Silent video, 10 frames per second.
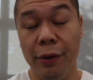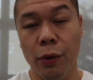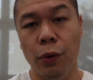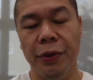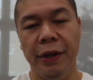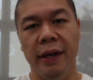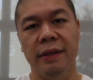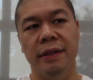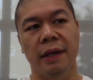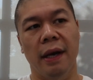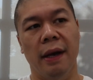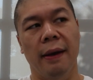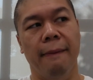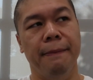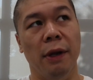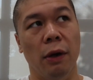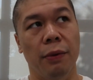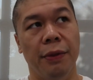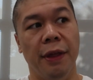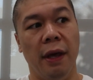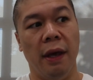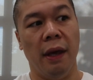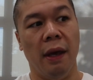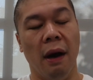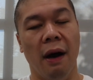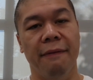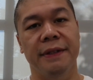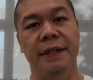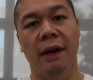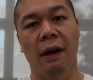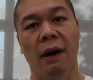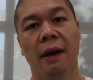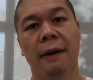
The cool thing is you know, the office here,